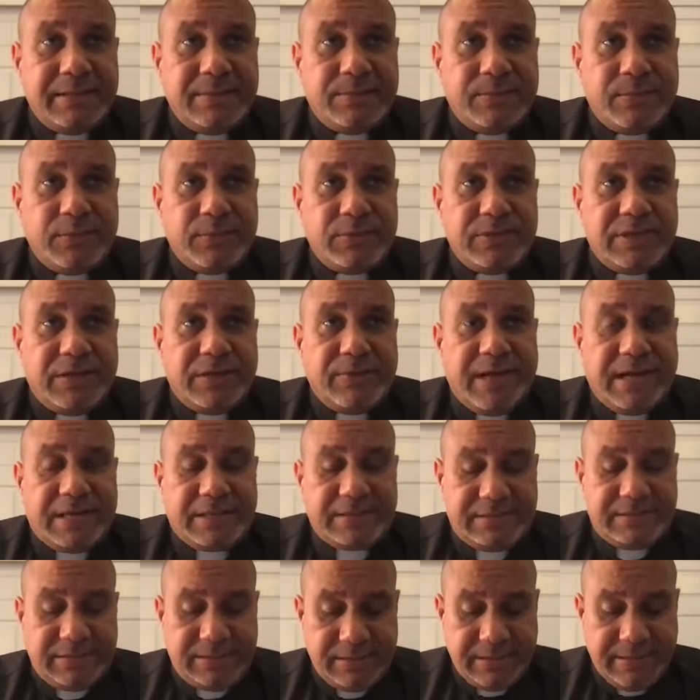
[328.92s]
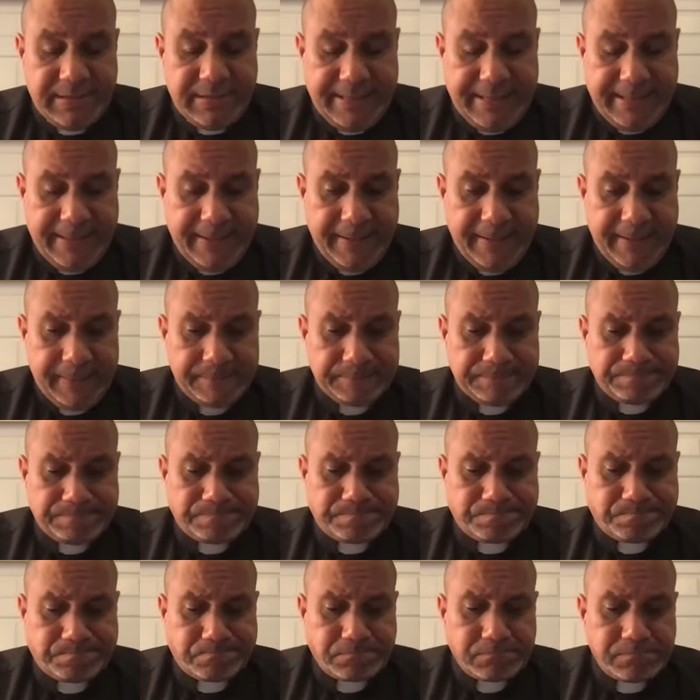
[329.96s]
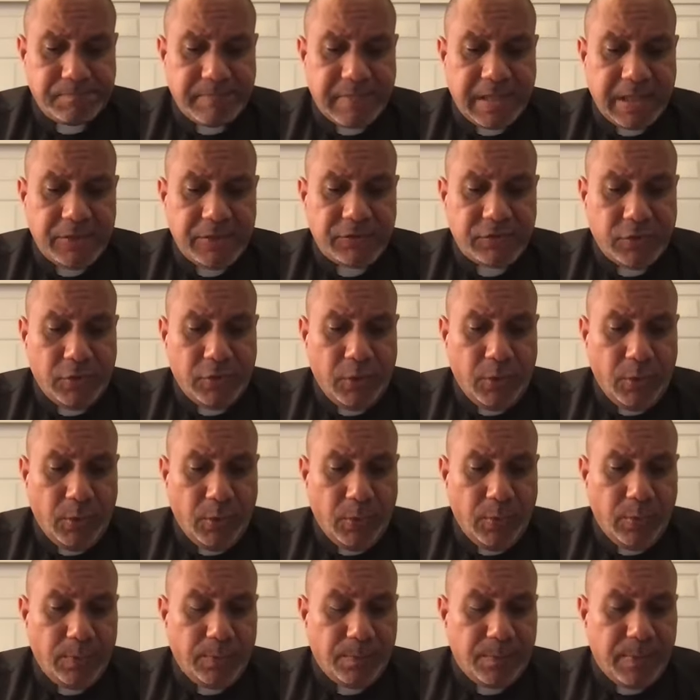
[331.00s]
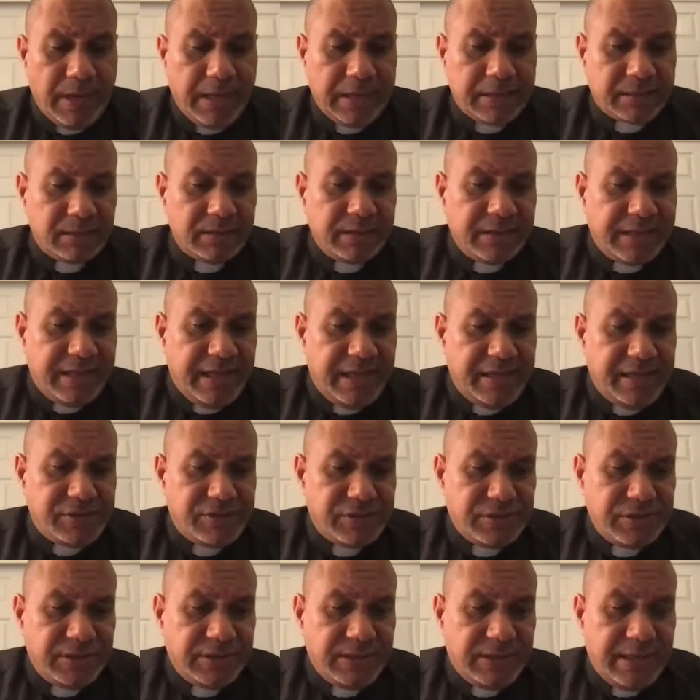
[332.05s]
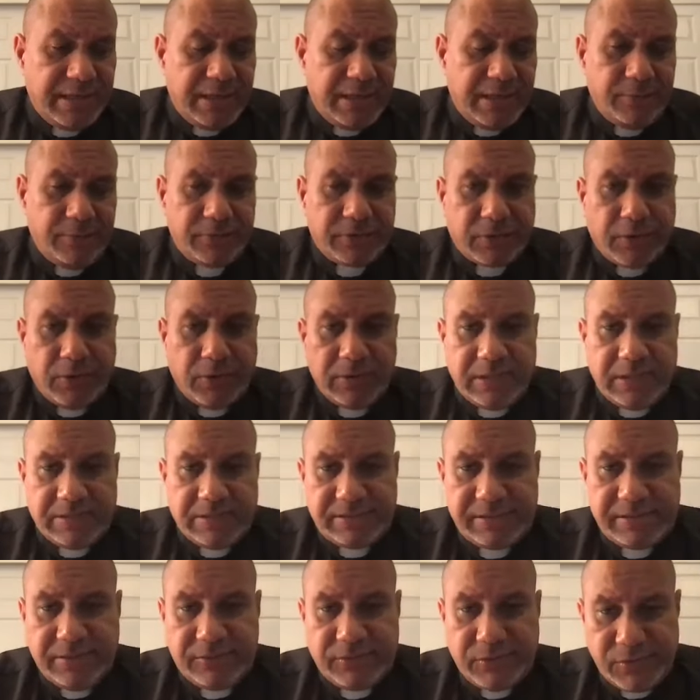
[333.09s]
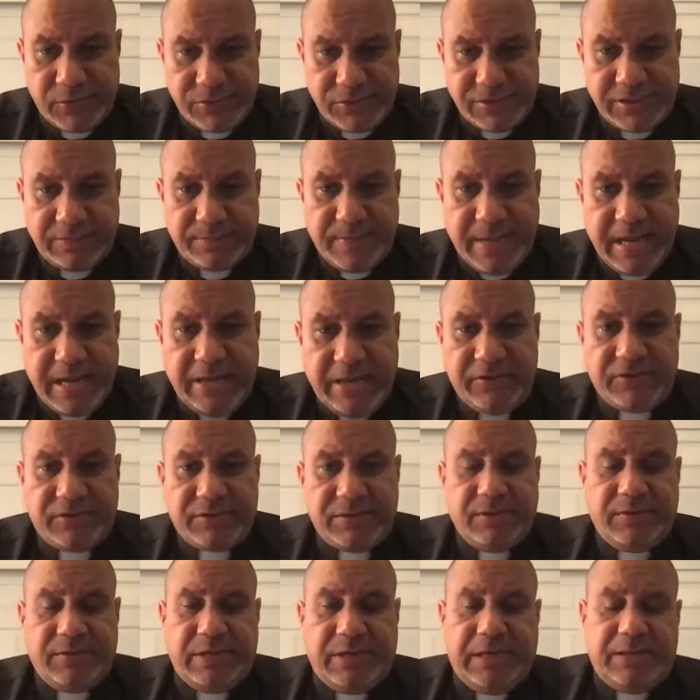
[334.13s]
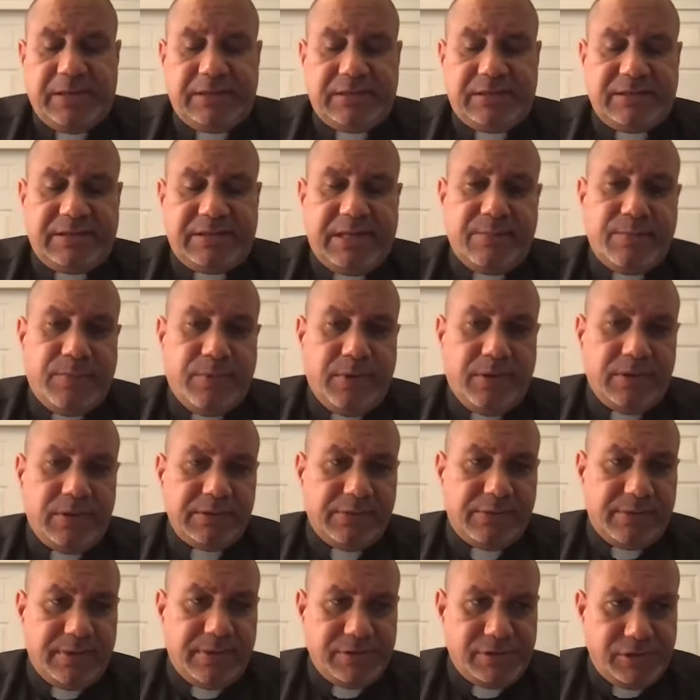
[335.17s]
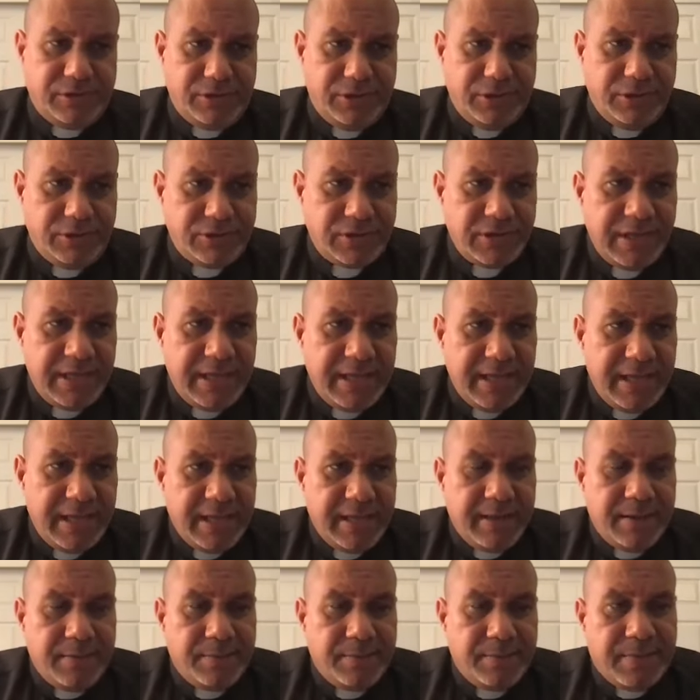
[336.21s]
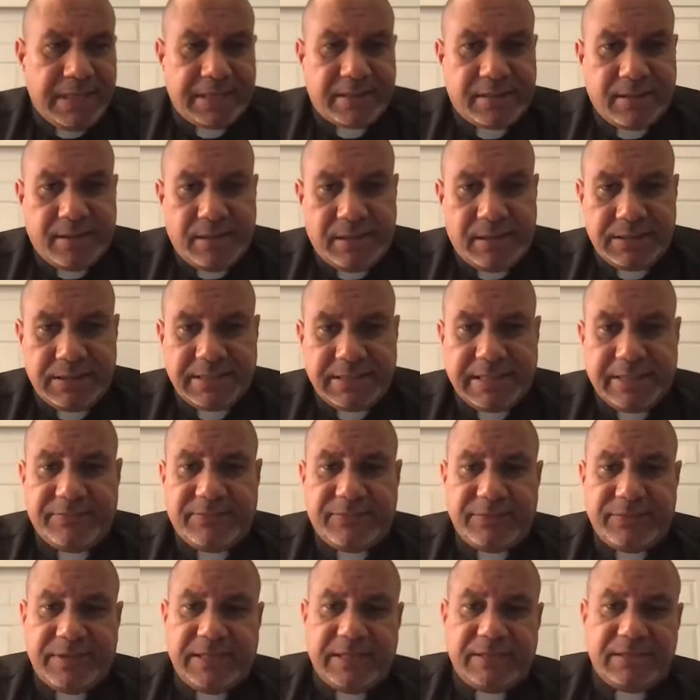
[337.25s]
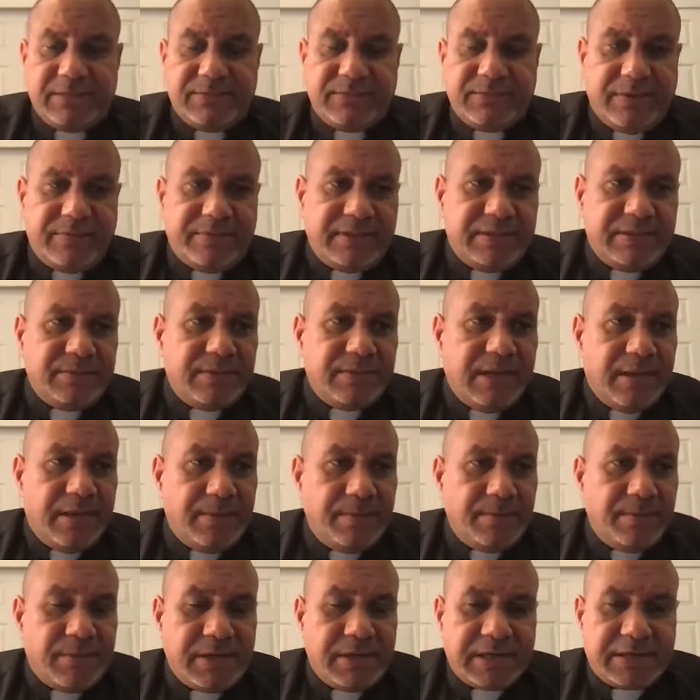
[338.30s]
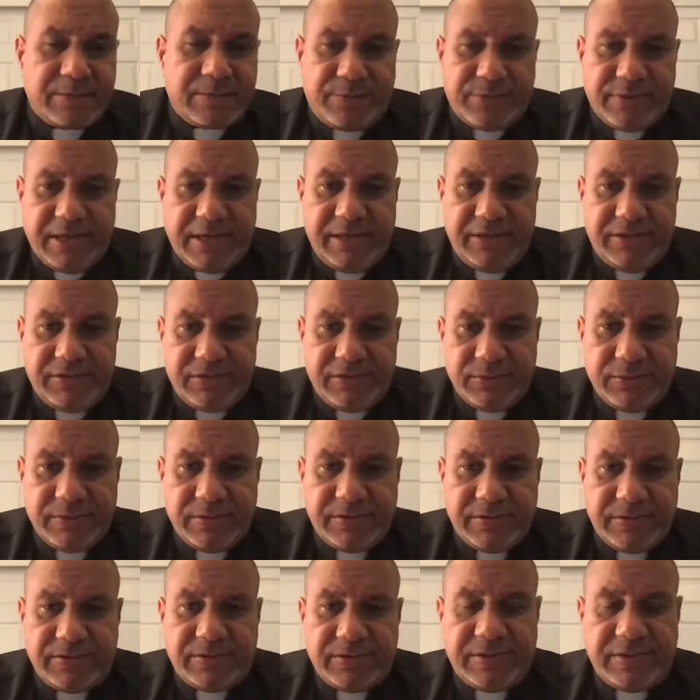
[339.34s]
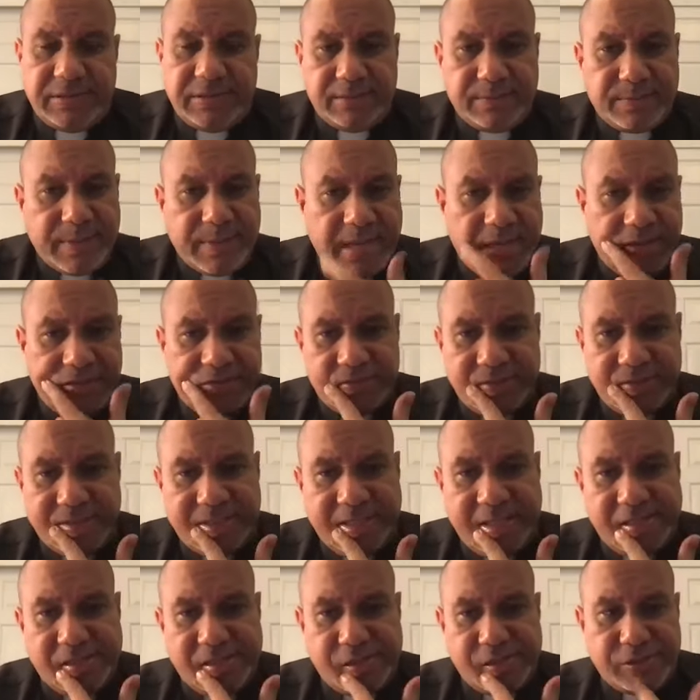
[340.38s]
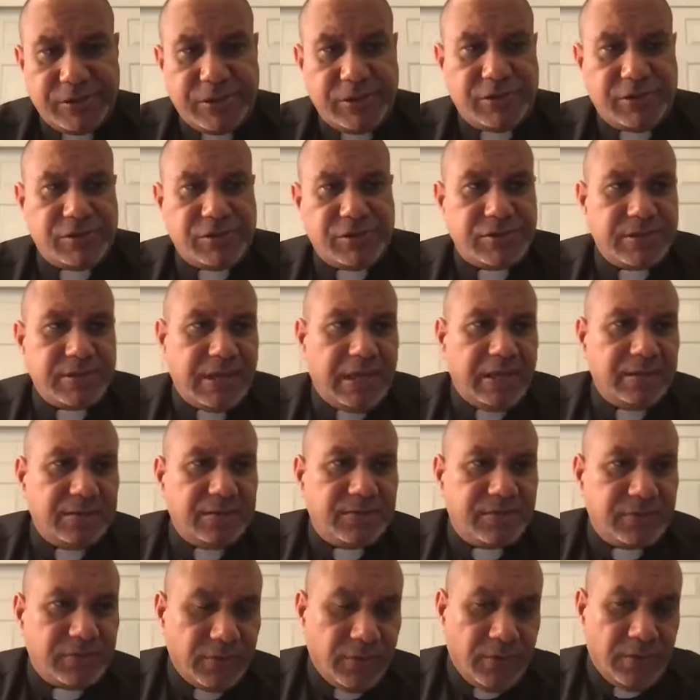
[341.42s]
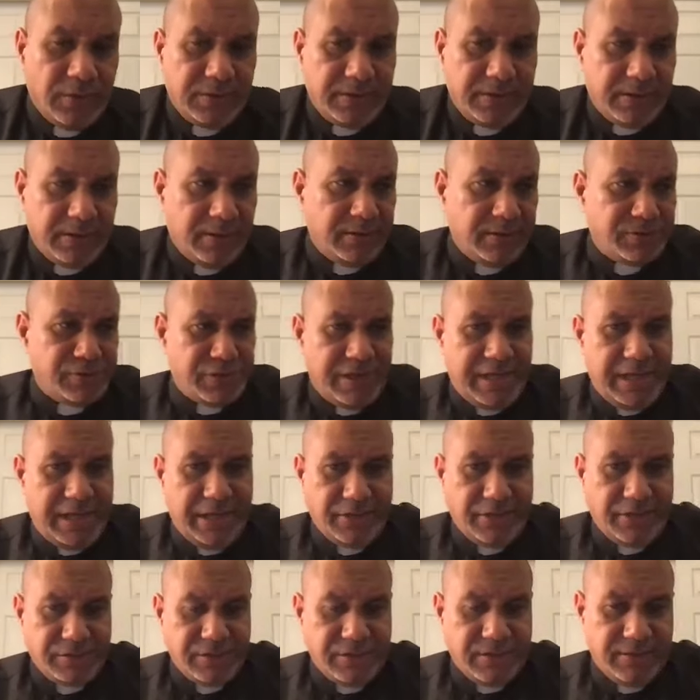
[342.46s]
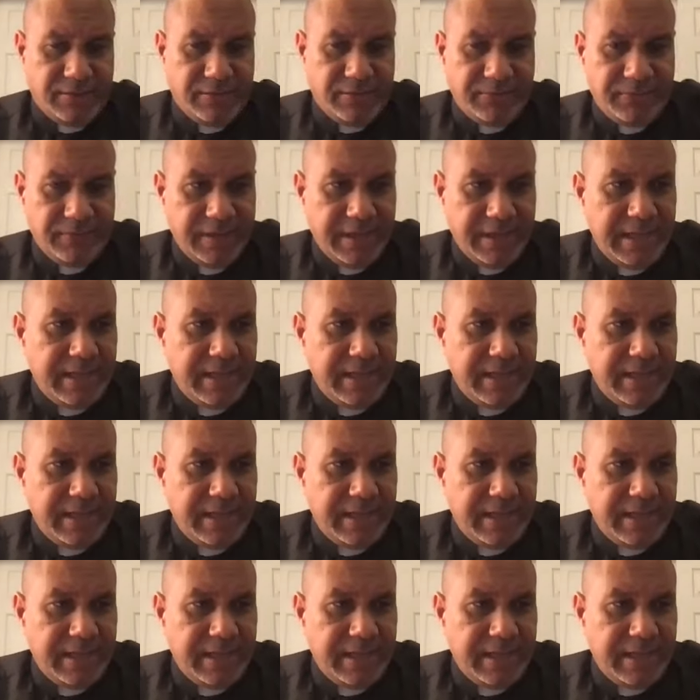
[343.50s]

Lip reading: more direct. So my congregation, I was called as the associate pastor at St. Paul Lutheran Church. My colleague and friend, Reverend Mark Price, who is a senior pastor at that church, saw the change of